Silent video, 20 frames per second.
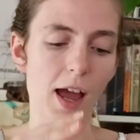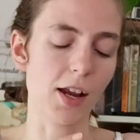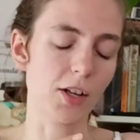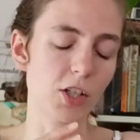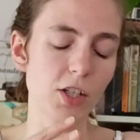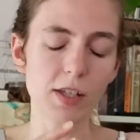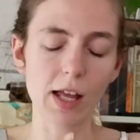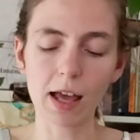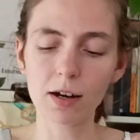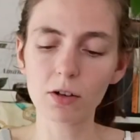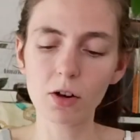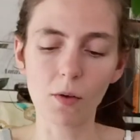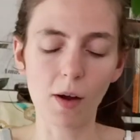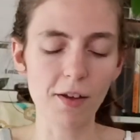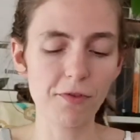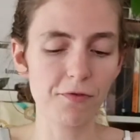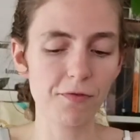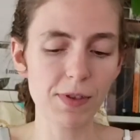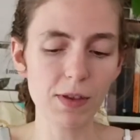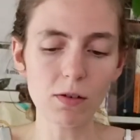I don't know, I
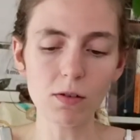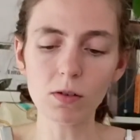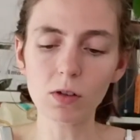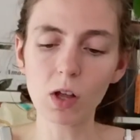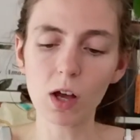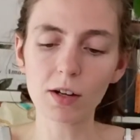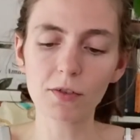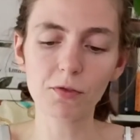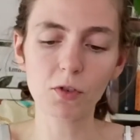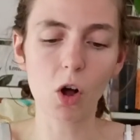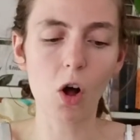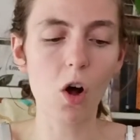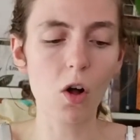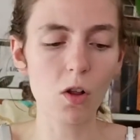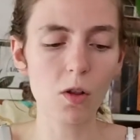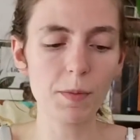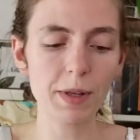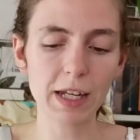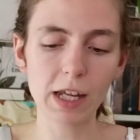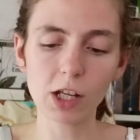feel a lot of
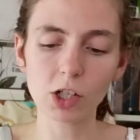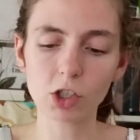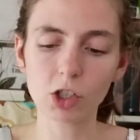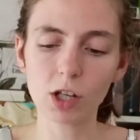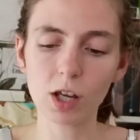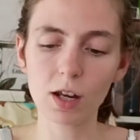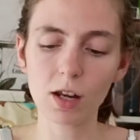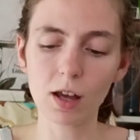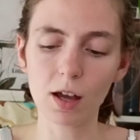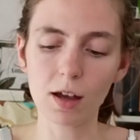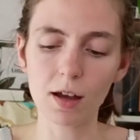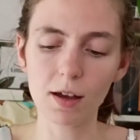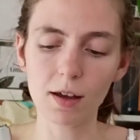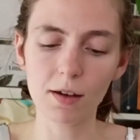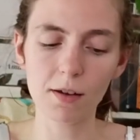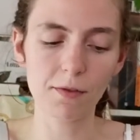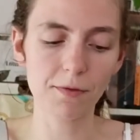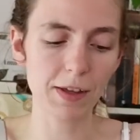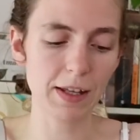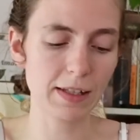culmination
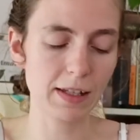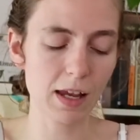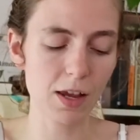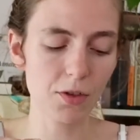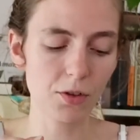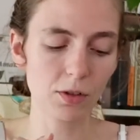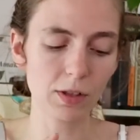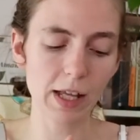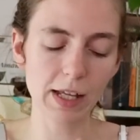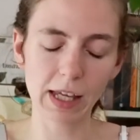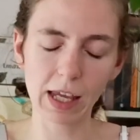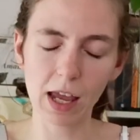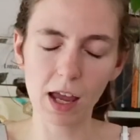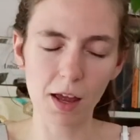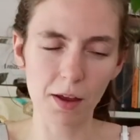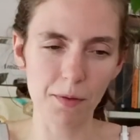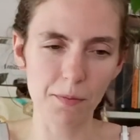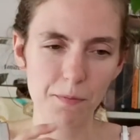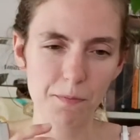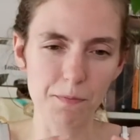of, it's either like
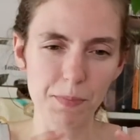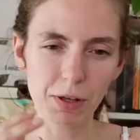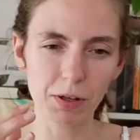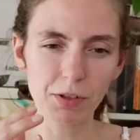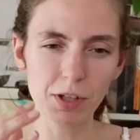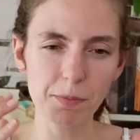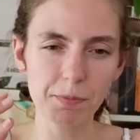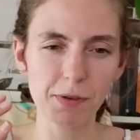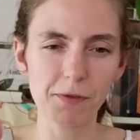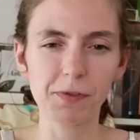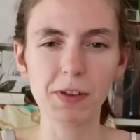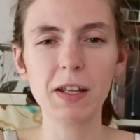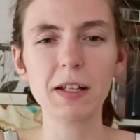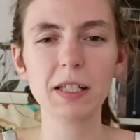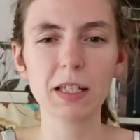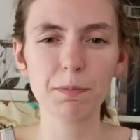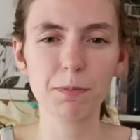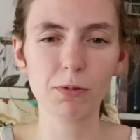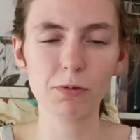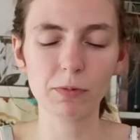a buildup of
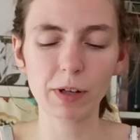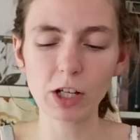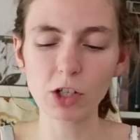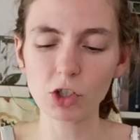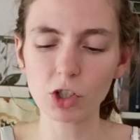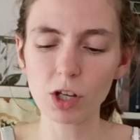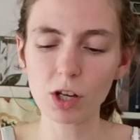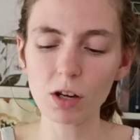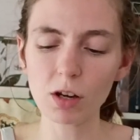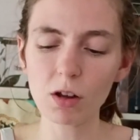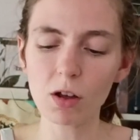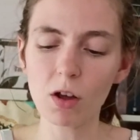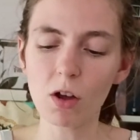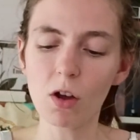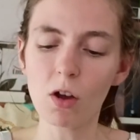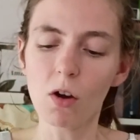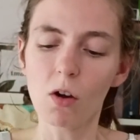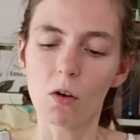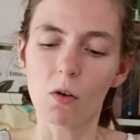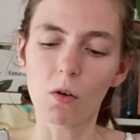inspiration,
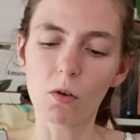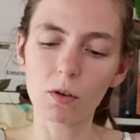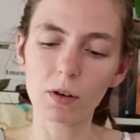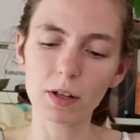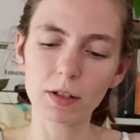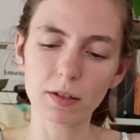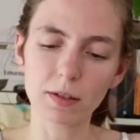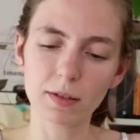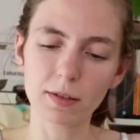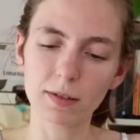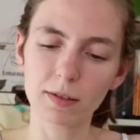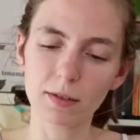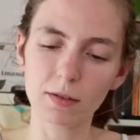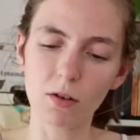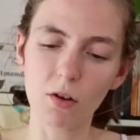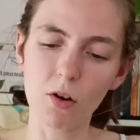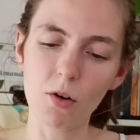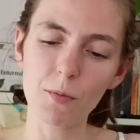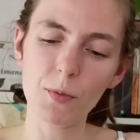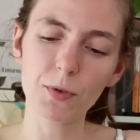or it's
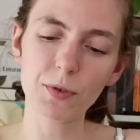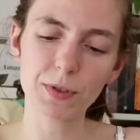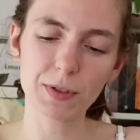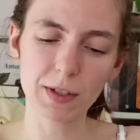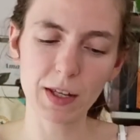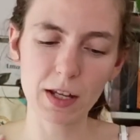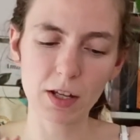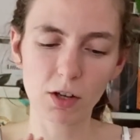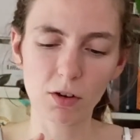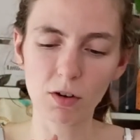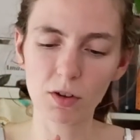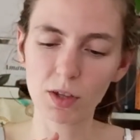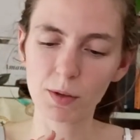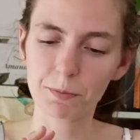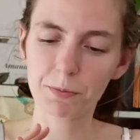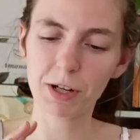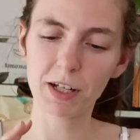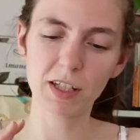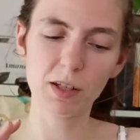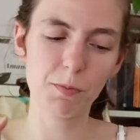almost like you're on the
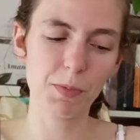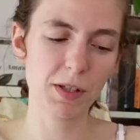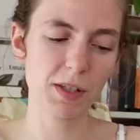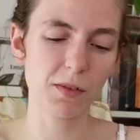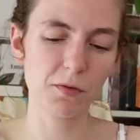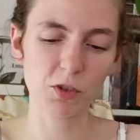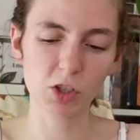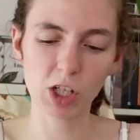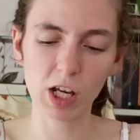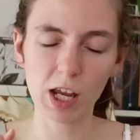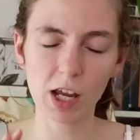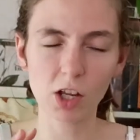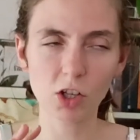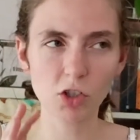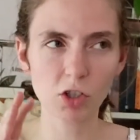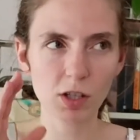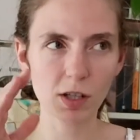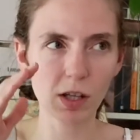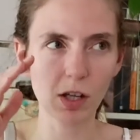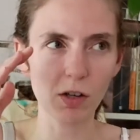precipice of
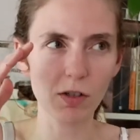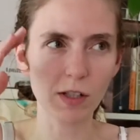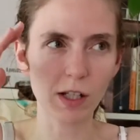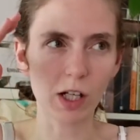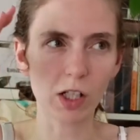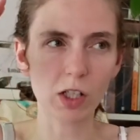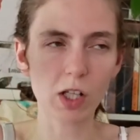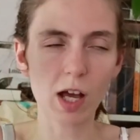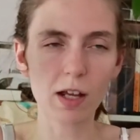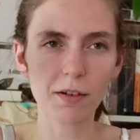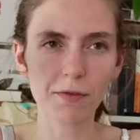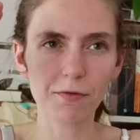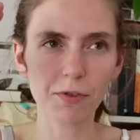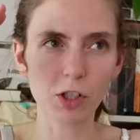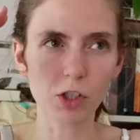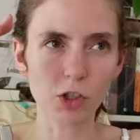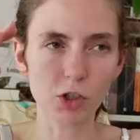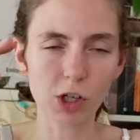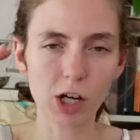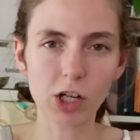change and there's like a lot of
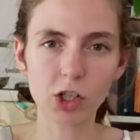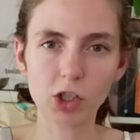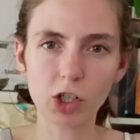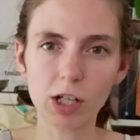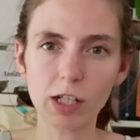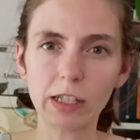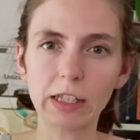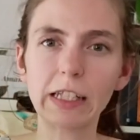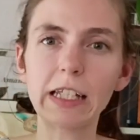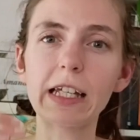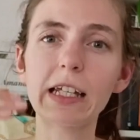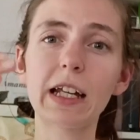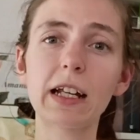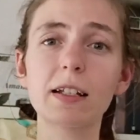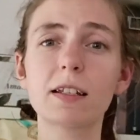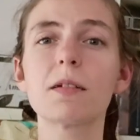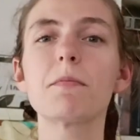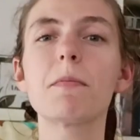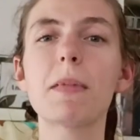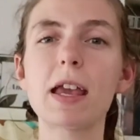frustration
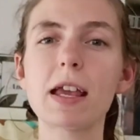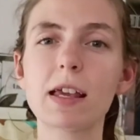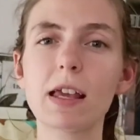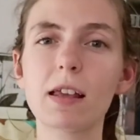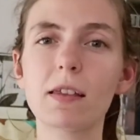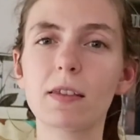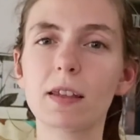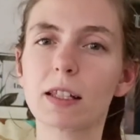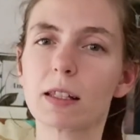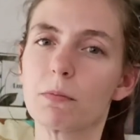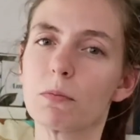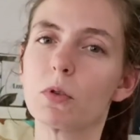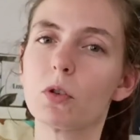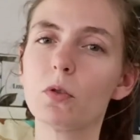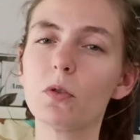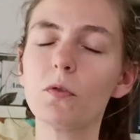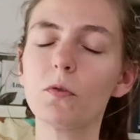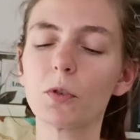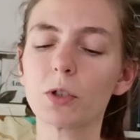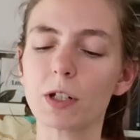leading to making this
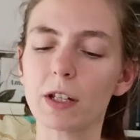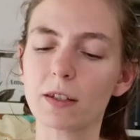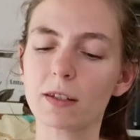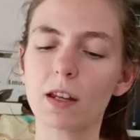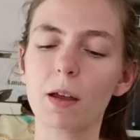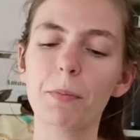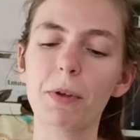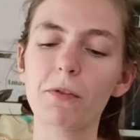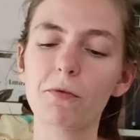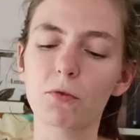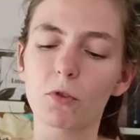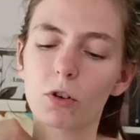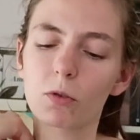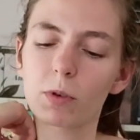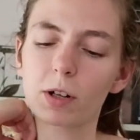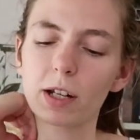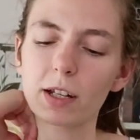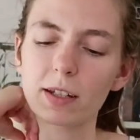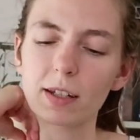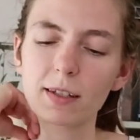move or to stepping
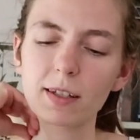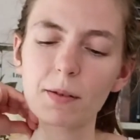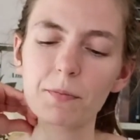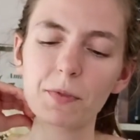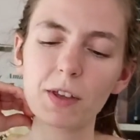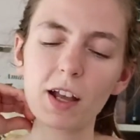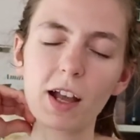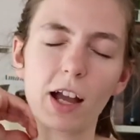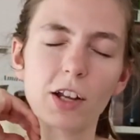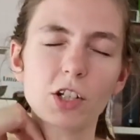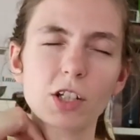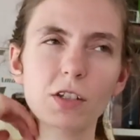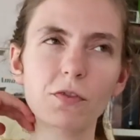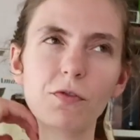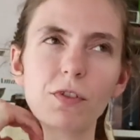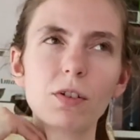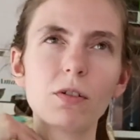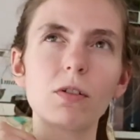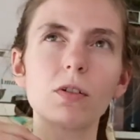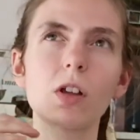forward into something. I just
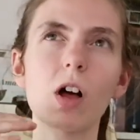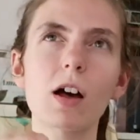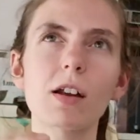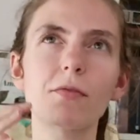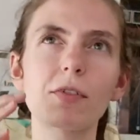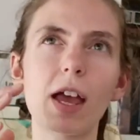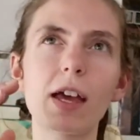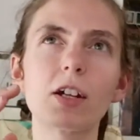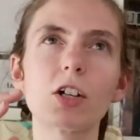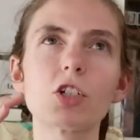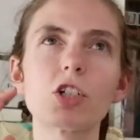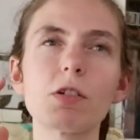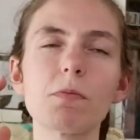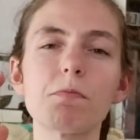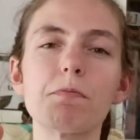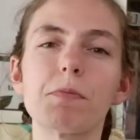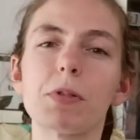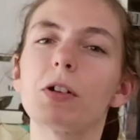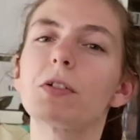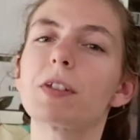feel a lot of energy
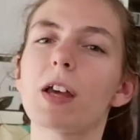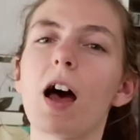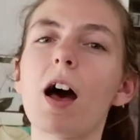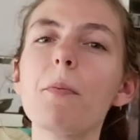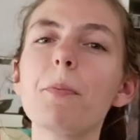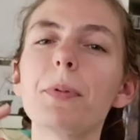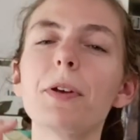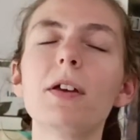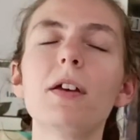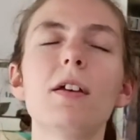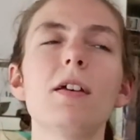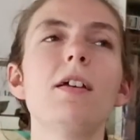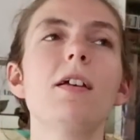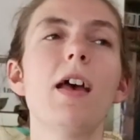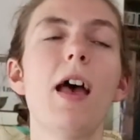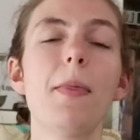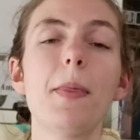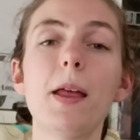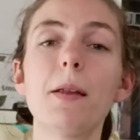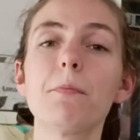built up
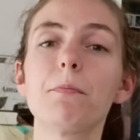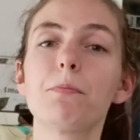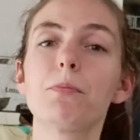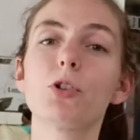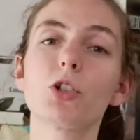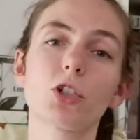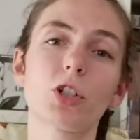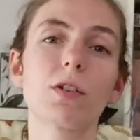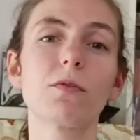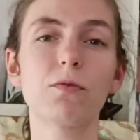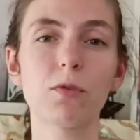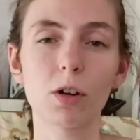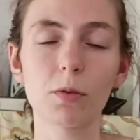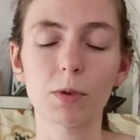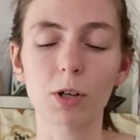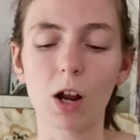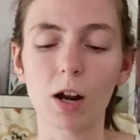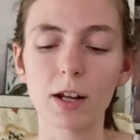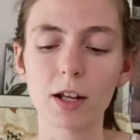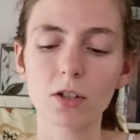and then pushing
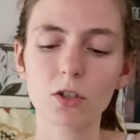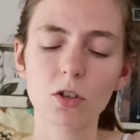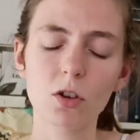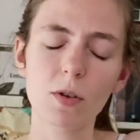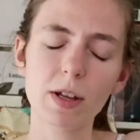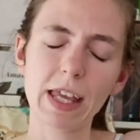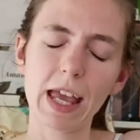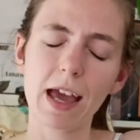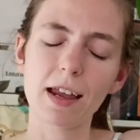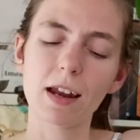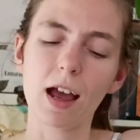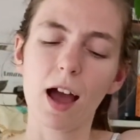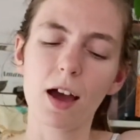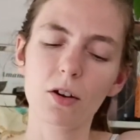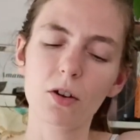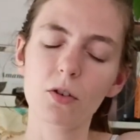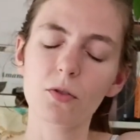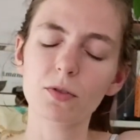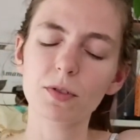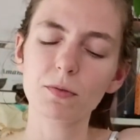forward on it. So again, I
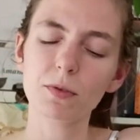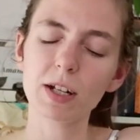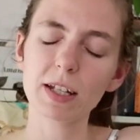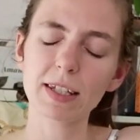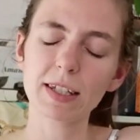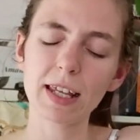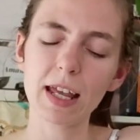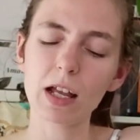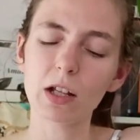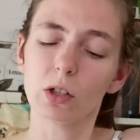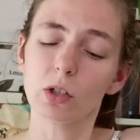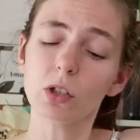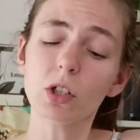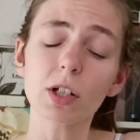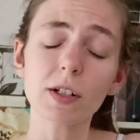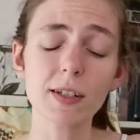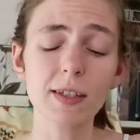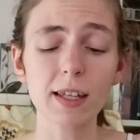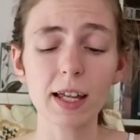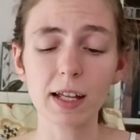don't want to say it
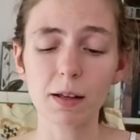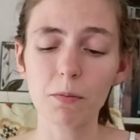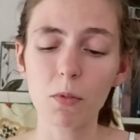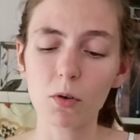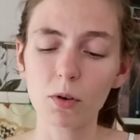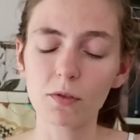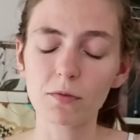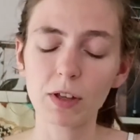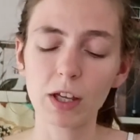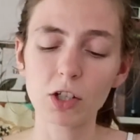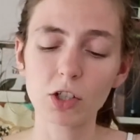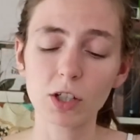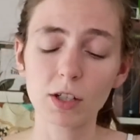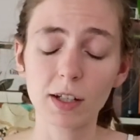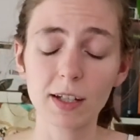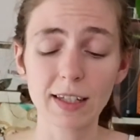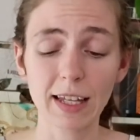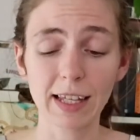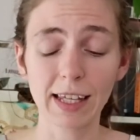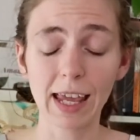looks like motivation,
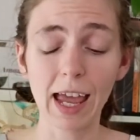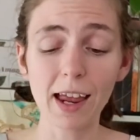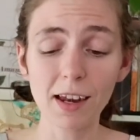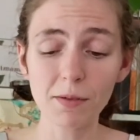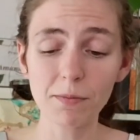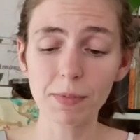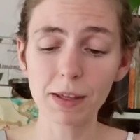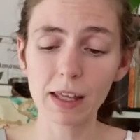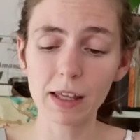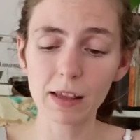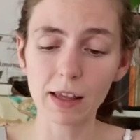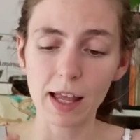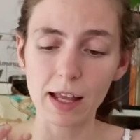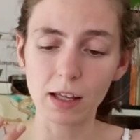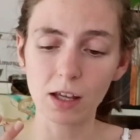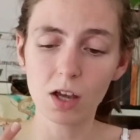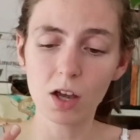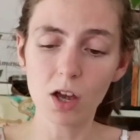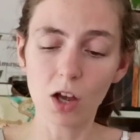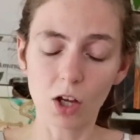because it can be
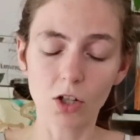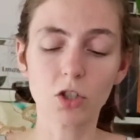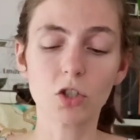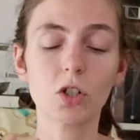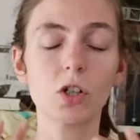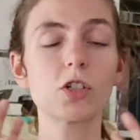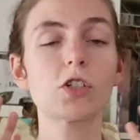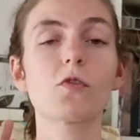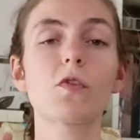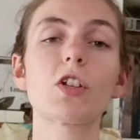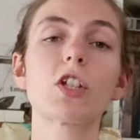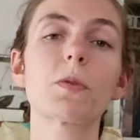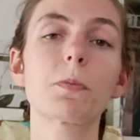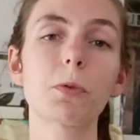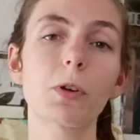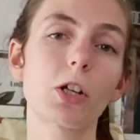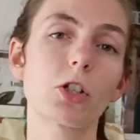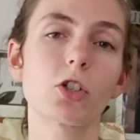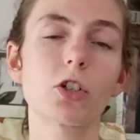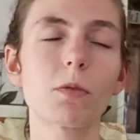like a surge of
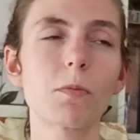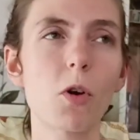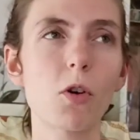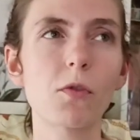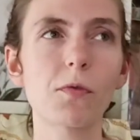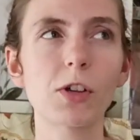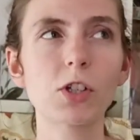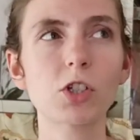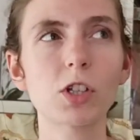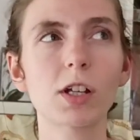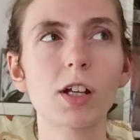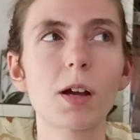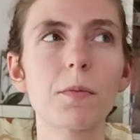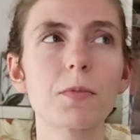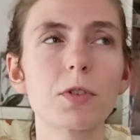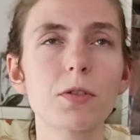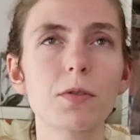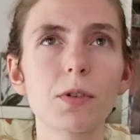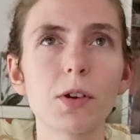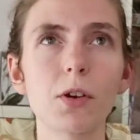inspiration or motivation that
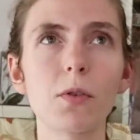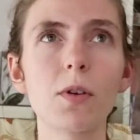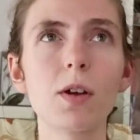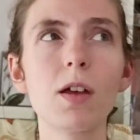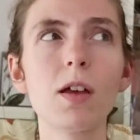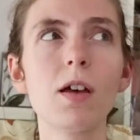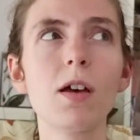comes through.